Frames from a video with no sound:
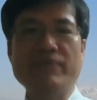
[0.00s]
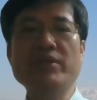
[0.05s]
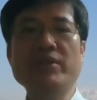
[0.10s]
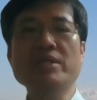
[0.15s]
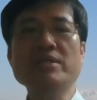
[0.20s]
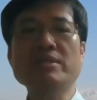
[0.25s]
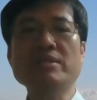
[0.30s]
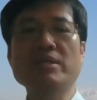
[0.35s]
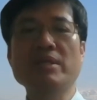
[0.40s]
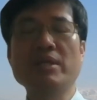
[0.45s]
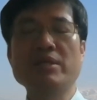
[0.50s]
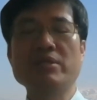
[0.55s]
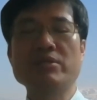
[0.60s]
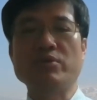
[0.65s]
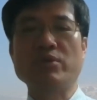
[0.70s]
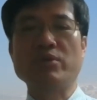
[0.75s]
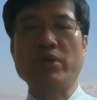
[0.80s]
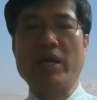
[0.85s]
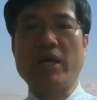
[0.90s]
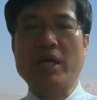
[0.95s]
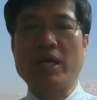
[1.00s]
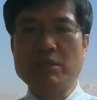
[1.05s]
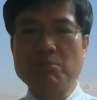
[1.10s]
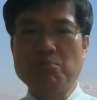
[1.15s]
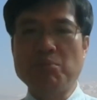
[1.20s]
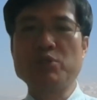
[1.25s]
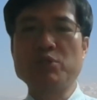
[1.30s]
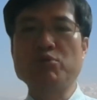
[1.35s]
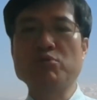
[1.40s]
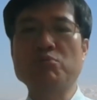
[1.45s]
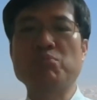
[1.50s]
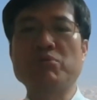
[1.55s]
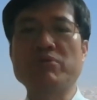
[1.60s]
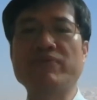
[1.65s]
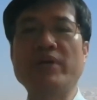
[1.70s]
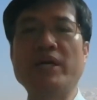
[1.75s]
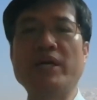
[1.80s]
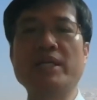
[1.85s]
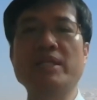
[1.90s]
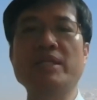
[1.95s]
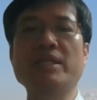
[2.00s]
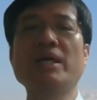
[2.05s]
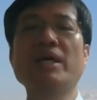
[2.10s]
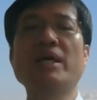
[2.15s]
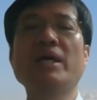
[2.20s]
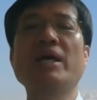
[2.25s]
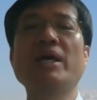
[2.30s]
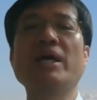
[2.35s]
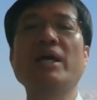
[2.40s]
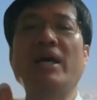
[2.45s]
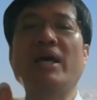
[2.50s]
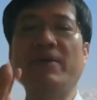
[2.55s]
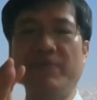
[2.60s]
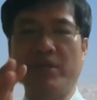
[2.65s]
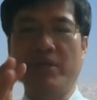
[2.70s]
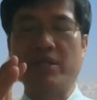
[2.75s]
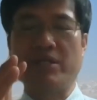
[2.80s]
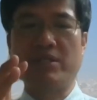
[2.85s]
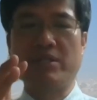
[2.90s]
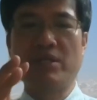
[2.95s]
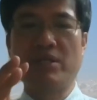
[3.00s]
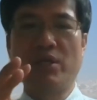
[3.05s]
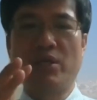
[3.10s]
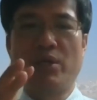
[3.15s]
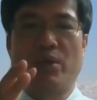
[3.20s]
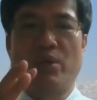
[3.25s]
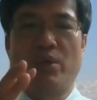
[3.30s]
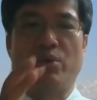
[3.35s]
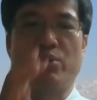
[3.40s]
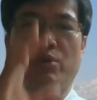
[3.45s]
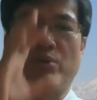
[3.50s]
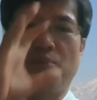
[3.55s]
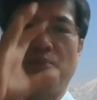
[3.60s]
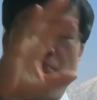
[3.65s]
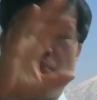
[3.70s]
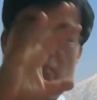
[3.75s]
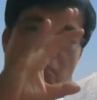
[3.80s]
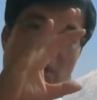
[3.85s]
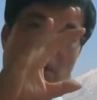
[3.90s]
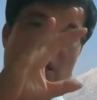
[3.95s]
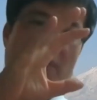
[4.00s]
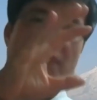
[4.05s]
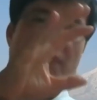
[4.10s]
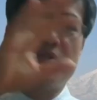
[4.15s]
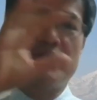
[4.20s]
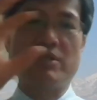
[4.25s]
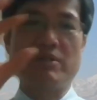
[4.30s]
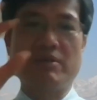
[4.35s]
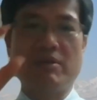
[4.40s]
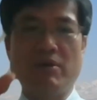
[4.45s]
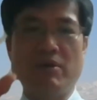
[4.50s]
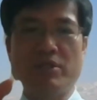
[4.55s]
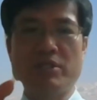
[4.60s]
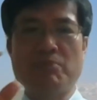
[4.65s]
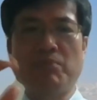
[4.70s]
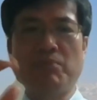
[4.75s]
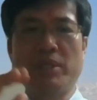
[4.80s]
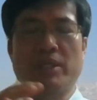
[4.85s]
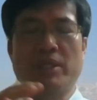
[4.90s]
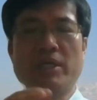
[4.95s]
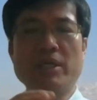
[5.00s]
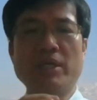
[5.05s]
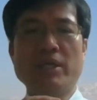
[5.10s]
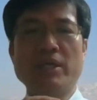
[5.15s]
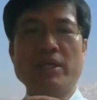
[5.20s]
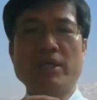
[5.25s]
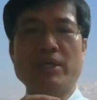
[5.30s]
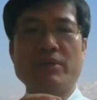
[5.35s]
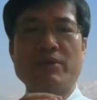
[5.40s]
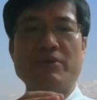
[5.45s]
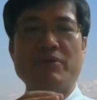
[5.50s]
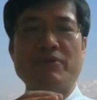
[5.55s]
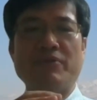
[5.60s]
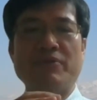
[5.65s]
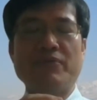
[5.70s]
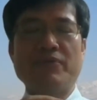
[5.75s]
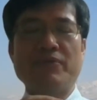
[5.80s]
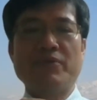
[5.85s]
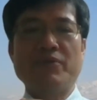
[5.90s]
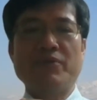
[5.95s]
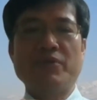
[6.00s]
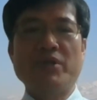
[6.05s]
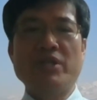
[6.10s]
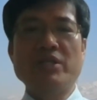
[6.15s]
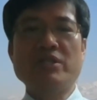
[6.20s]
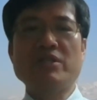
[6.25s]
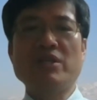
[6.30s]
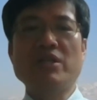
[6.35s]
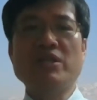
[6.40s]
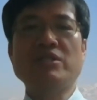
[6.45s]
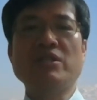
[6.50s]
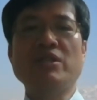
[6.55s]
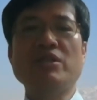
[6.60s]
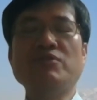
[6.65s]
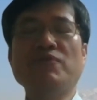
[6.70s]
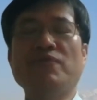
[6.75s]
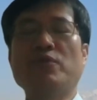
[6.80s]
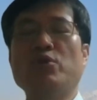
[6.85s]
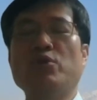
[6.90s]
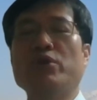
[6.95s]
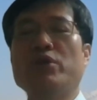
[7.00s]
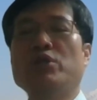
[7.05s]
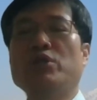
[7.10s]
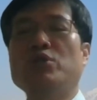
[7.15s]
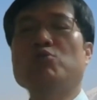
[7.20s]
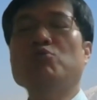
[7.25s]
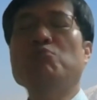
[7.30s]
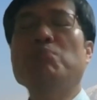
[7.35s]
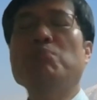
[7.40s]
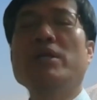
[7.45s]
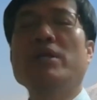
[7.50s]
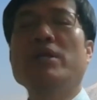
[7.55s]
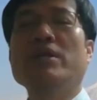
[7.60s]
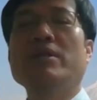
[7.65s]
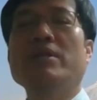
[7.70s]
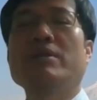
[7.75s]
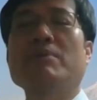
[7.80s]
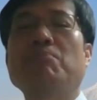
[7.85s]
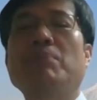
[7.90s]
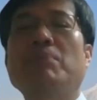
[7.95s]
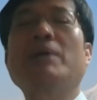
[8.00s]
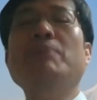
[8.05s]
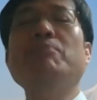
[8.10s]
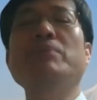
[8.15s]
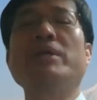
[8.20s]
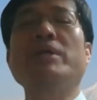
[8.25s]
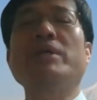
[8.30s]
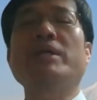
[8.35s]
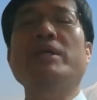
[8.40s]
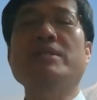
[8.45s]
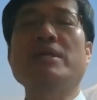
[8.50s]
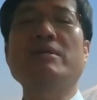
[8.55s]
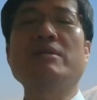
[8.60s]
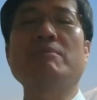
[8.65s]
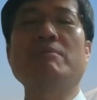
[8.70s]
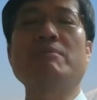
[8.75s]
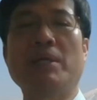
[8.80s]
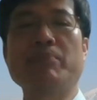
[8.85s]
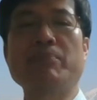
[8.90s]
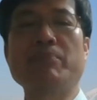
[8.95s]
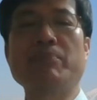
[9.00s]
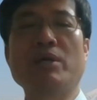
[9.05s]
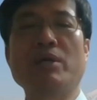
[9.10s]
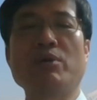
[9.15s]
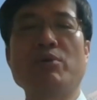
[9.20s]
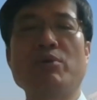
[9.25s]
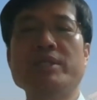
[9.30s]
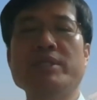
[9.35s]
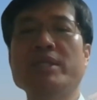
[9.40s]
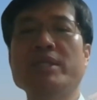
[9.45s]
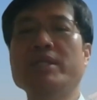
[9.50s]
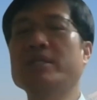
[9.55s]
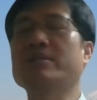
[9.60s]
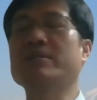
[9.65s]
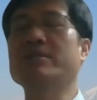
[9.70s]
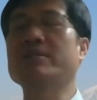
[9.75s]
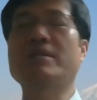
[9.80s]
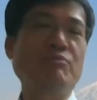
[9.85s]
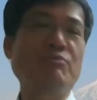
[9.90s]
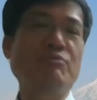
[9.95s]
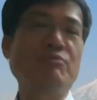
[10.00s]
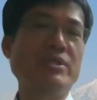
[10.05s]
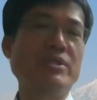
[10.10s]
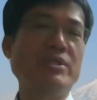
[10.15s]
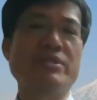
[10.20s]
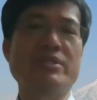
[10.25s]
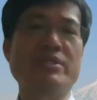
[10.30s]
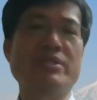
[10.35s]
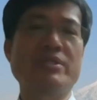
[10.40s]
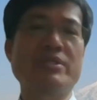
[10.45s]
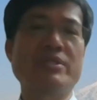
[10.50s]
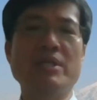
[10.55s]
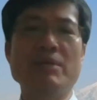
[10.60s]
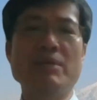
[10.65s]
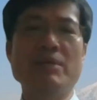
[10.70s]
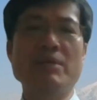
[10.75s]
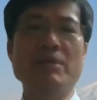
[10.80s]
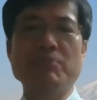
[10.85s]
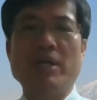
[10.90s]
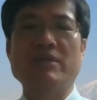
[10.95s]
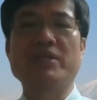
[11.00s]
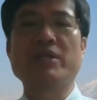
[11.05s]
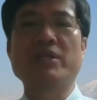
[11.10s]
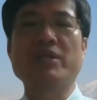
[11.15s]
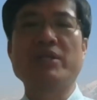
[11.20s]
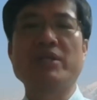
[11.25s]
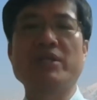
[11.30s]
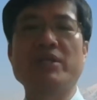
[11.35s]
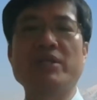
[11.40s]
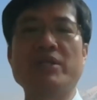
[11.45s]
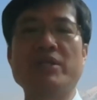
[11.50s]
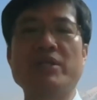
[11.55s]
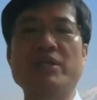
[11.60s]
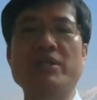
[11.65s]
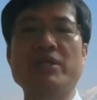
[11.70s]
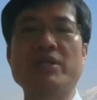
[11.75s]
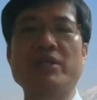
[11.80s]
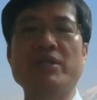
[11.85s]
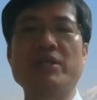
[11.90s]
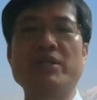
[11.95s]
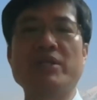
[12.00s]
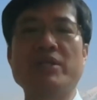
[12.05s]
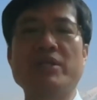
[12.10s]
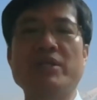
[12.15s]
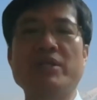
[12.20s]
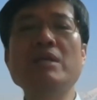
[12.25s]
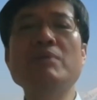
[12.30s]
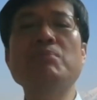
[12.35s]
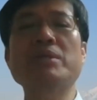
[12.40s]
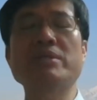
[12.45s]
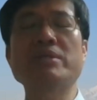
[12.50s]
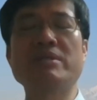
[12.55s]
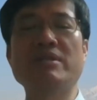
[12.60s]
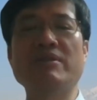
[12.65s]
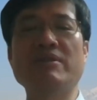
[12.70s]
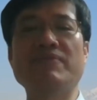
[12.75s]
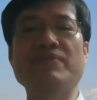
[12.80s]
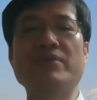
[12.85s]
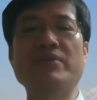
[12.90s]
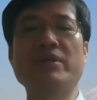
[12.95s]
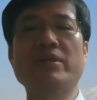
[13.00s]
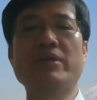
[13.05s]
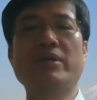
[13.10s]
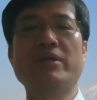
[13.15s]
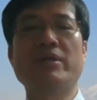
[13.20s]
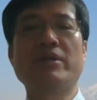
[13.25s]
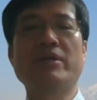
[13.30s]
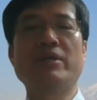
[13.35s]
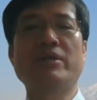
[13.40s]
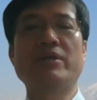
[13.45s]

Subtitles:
evidence. So experts should provide evidence on the benefits and costs, but it should be the public, general public, or citizen council, some kind of deliberative